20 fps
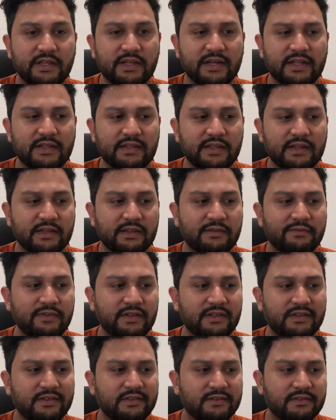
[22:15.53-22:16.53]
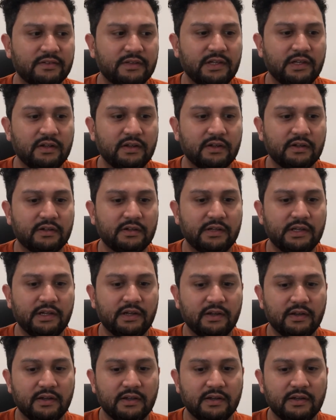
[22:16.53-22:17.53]
and I think with
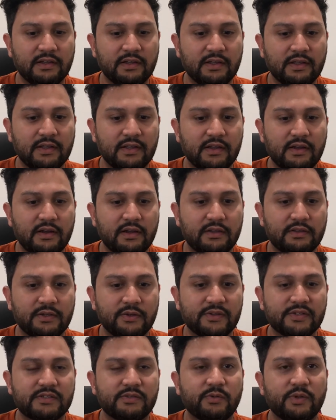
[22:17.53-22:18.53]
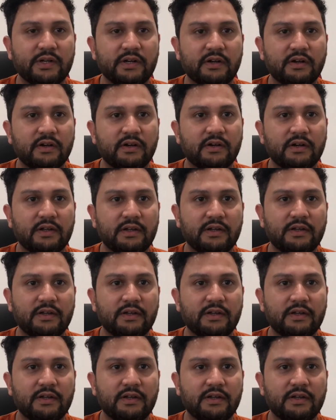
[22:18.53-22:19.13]
Elon through his Twitter